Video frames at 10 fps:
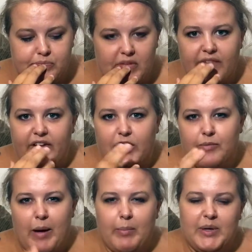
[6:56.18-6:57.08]
If I can
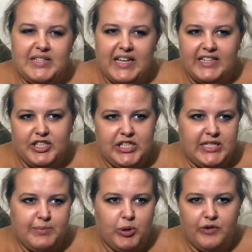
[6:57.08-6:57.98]
remember, it's like a
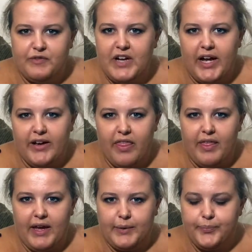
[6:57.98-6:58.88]
cheese puff kind of
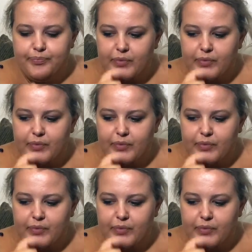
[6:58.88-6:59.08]
thing.